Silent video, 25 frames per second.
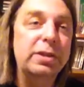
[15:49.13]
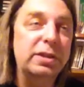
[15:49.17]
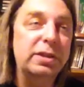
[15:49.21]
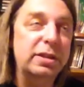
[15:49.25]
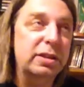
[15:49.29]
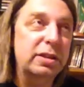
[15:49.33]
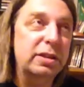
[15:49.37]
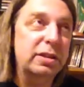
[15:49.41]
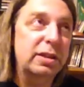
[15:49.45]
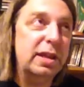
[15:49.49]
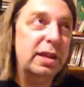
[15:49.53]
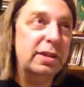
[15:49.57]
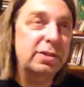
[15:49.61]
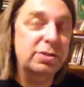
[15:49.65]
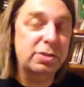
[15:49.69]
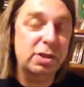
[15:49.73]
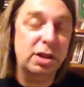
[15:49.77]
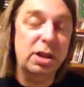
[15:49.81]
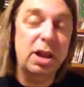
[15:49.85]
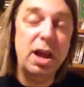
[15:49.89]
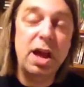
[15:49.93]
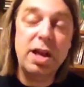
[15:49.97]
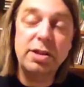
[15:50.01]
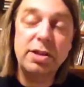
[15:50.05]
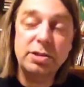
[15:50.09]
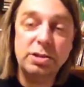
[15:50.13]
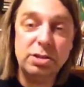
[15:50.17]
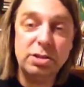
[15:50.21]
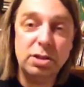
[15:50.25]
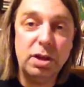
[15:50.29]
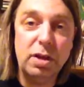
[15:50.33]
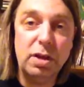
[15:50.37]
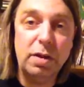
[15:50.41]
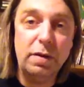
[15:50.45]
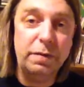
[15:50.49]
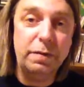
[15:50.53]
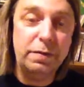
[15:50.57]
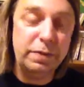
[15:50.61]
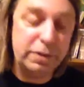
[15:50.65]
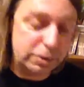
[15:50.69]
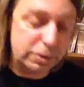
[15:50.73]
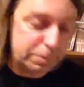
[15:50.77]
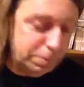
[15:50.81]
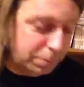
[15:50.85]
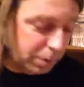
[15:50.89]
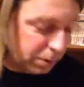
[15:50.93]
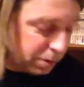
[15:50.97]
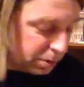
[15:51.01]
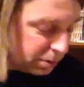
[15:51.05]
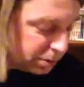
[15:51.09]
It takes lots of
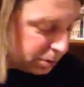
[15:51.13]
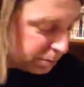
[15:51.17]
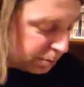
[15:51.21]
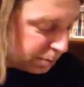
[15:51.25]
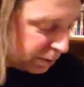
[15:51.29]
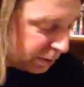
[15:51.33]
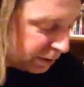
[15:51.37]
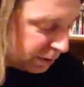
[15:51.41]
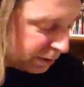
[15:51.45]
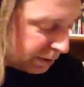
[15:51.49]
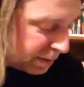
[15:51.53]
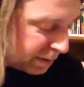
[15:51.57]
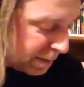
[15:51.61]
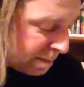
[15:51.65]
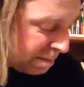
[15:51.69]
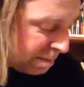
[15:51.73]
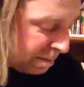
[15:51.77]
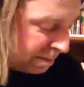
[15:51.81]
experience points.